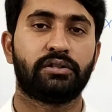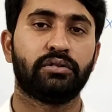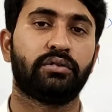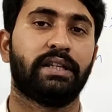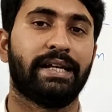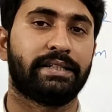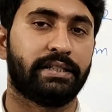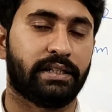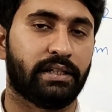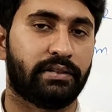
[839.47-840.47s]
So that's
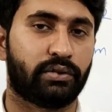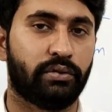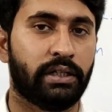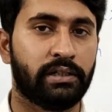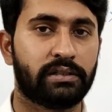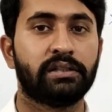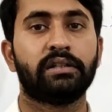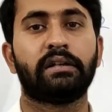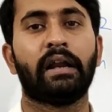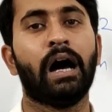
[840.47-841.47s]
it, students.
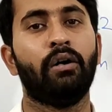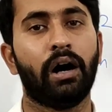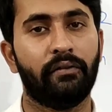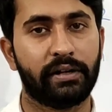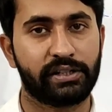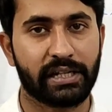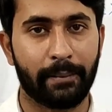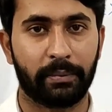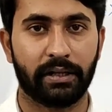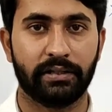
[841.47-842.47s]
Now our chapter